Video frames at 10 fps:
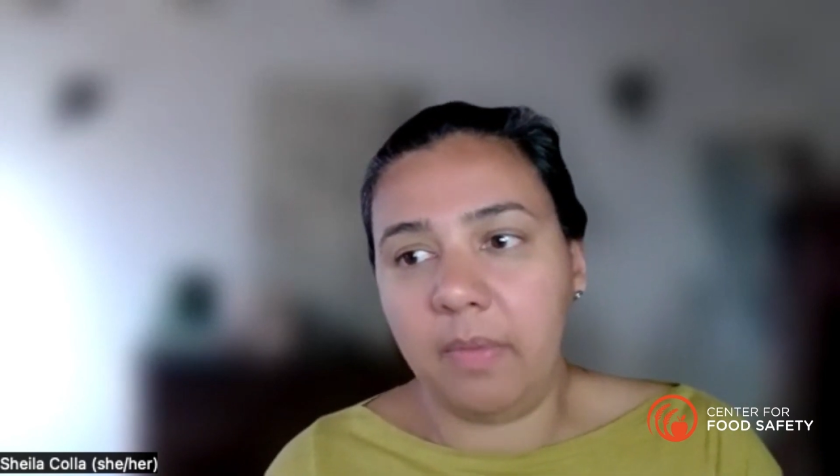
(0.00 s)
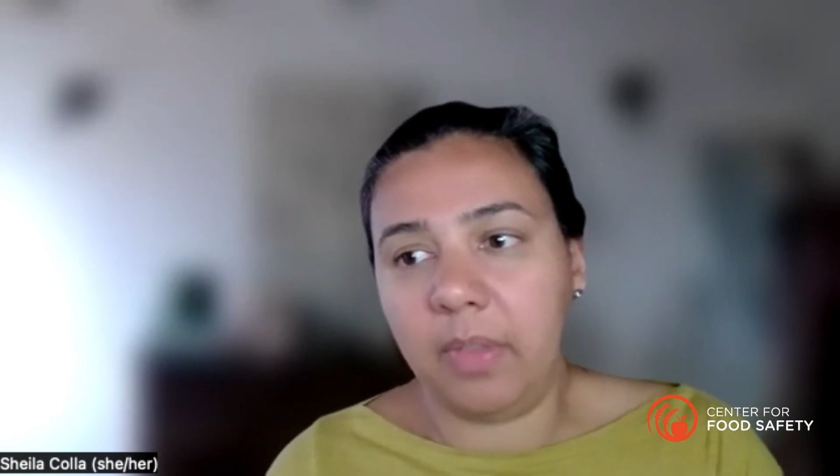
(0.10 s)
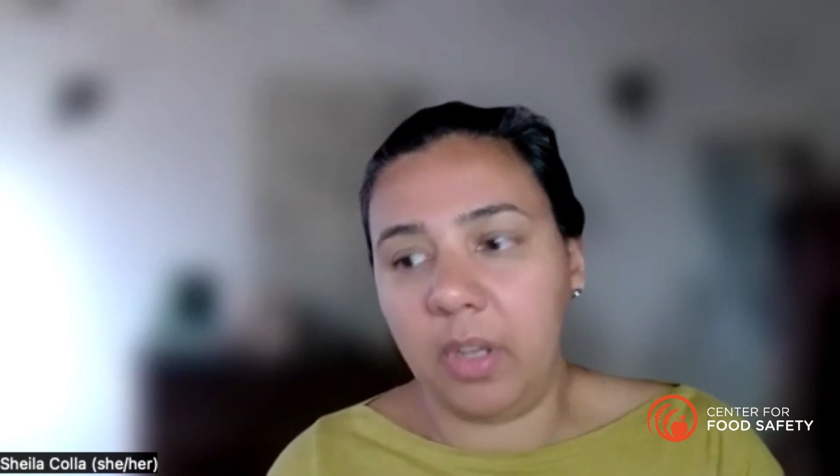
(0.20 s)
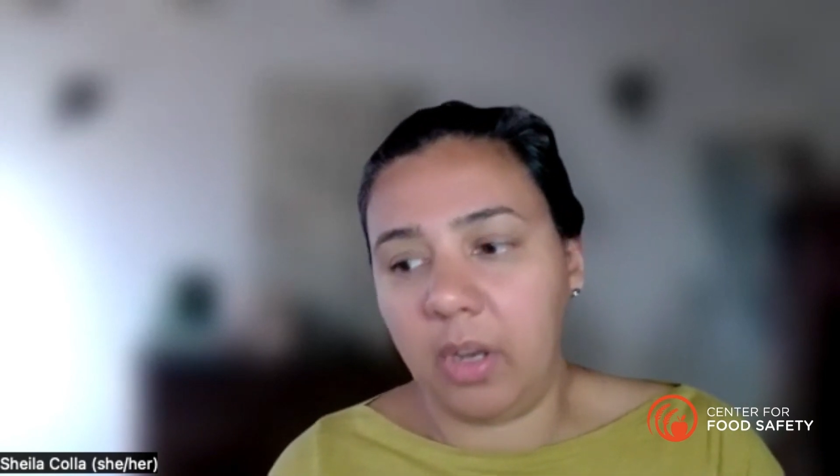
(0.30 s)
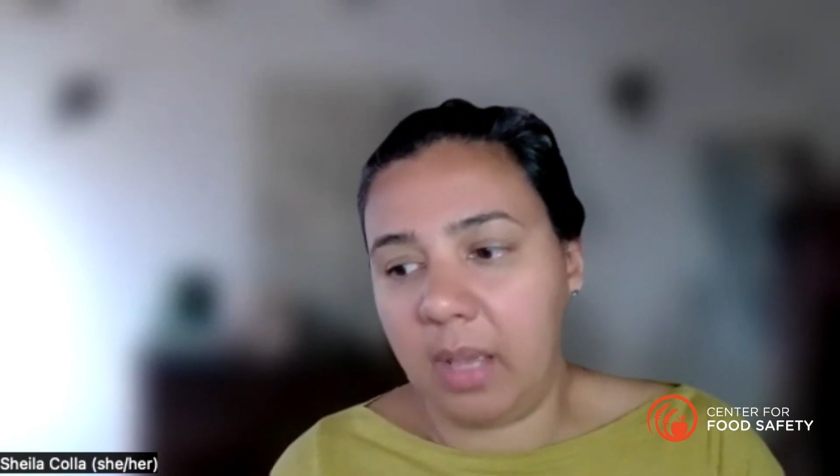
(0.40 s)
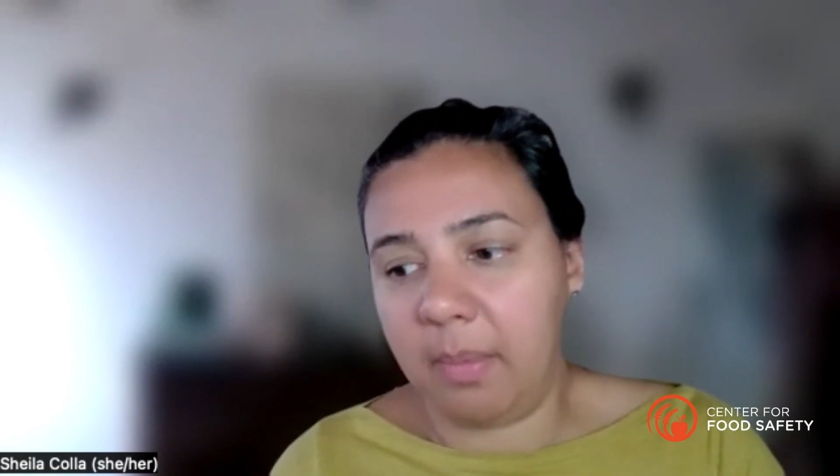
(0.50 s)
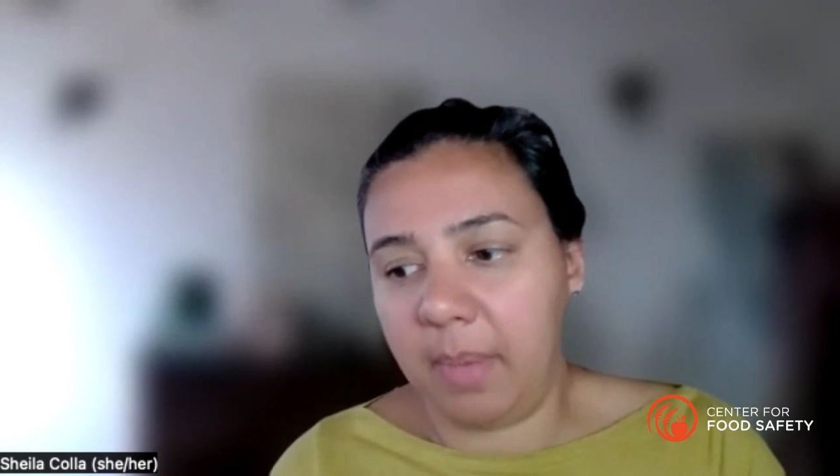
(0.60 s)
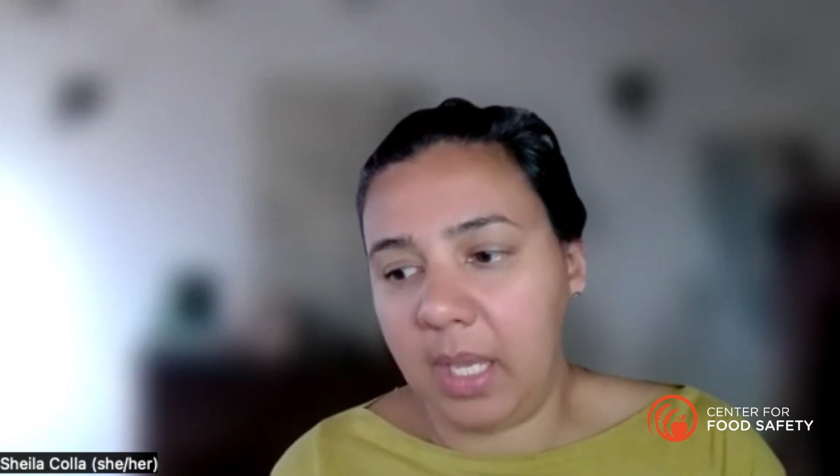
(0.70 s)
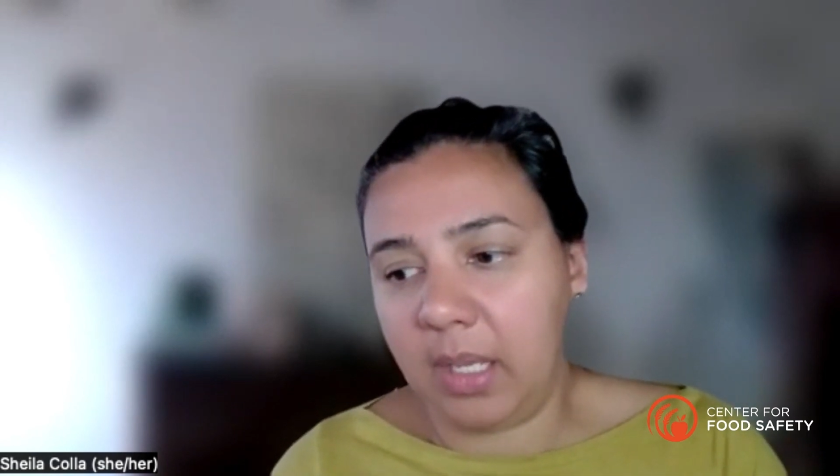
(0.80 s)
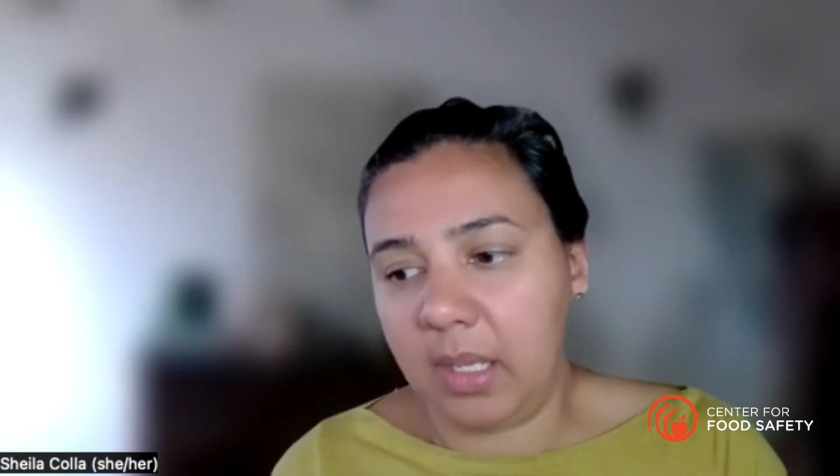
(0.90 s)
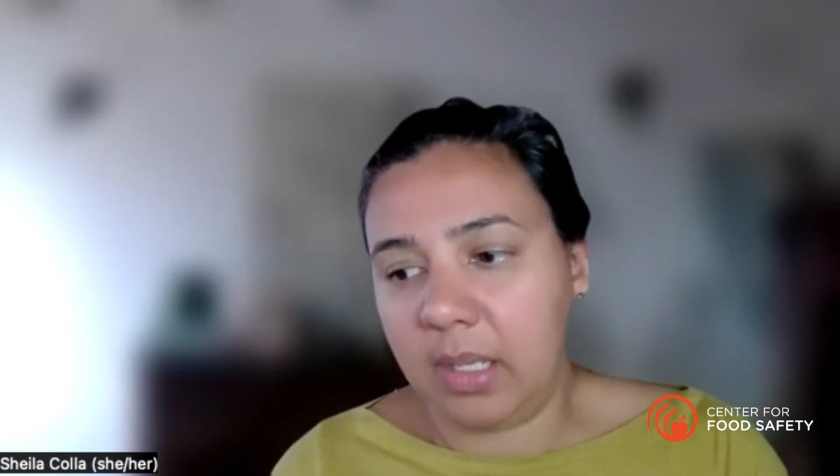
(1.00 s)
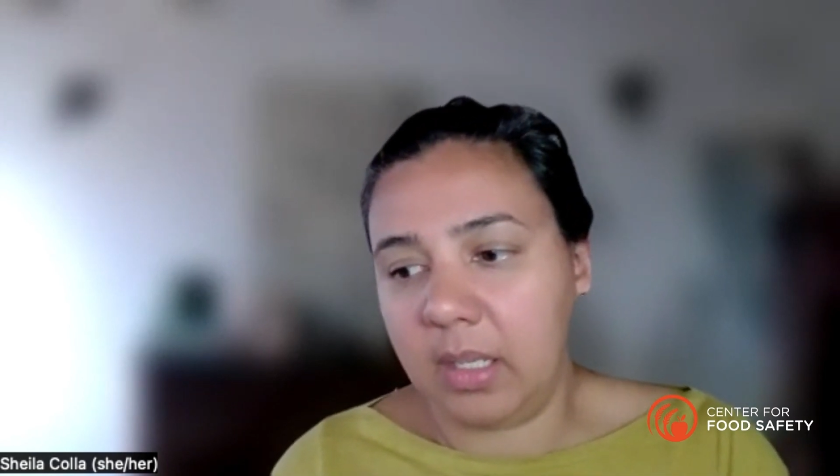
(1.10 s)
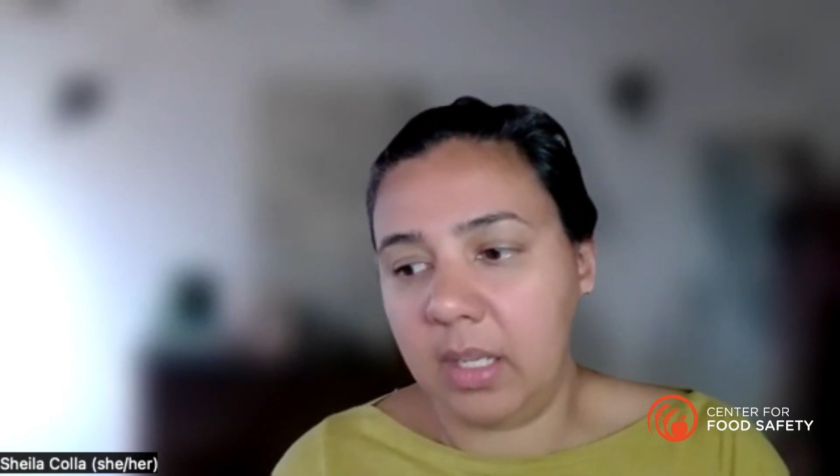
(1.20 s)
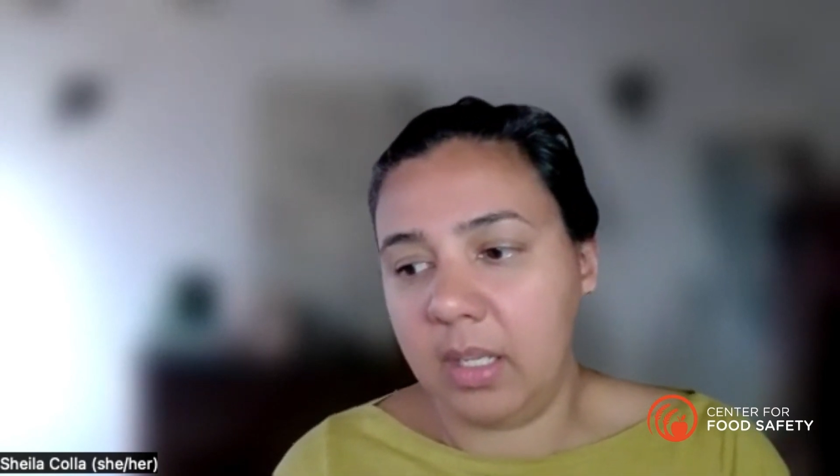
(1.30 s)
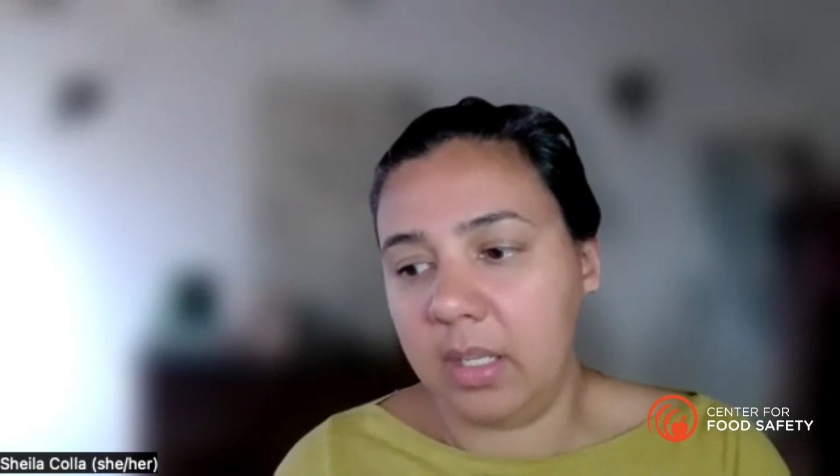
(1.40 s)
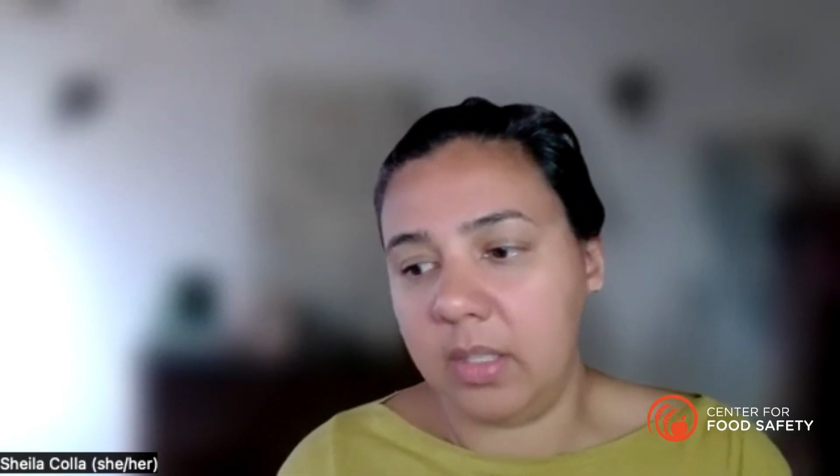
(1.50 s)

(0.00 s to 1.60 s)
of their campaign